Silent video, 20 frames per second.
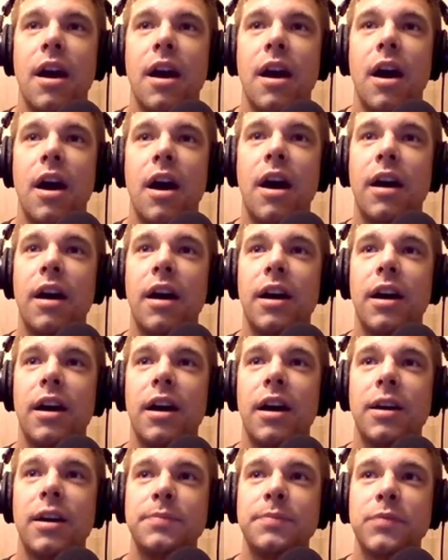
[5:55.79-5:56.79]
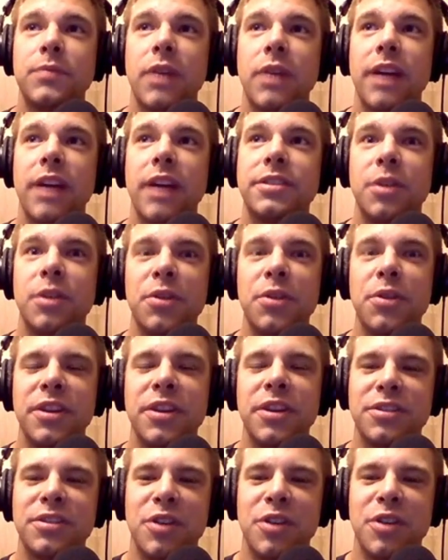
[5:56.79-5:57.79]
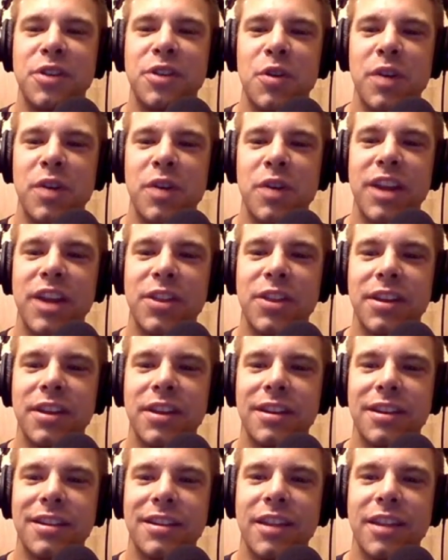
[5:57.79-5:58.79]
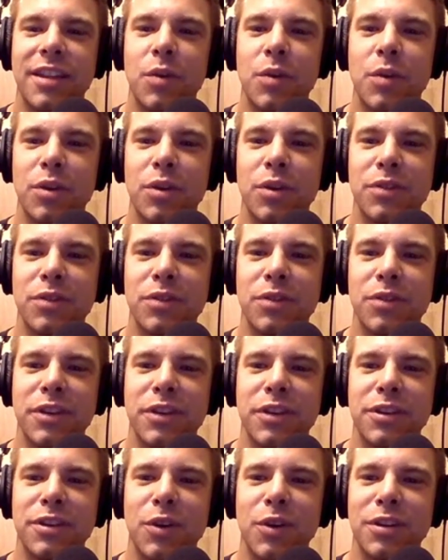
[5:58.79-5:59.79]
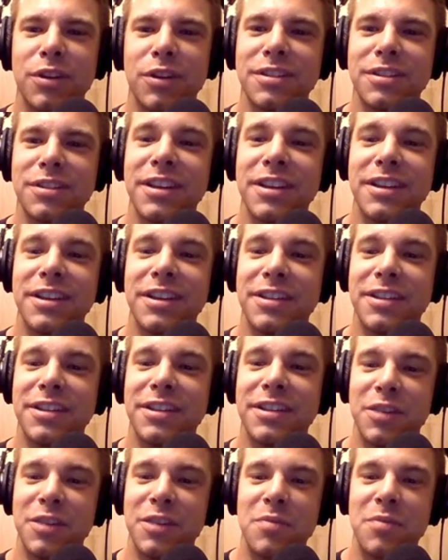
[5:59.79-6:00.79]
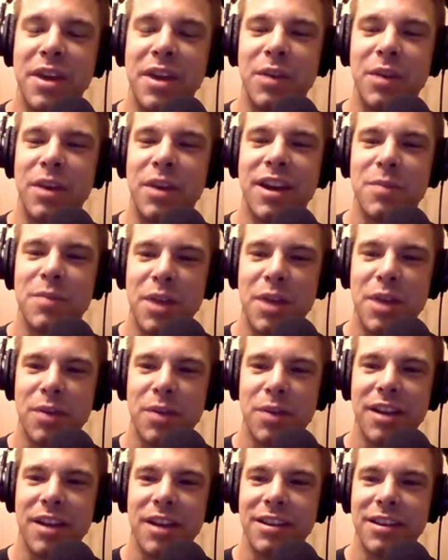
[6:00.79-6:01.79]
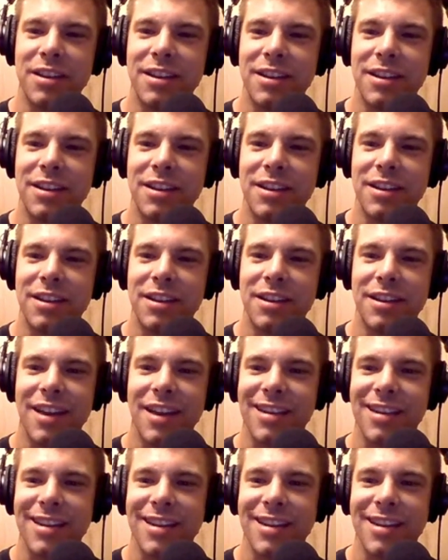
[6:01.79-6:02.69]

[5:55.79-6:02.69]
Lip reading: I don't think so. I think they would have ignored us like they did in May. We had a May rally, and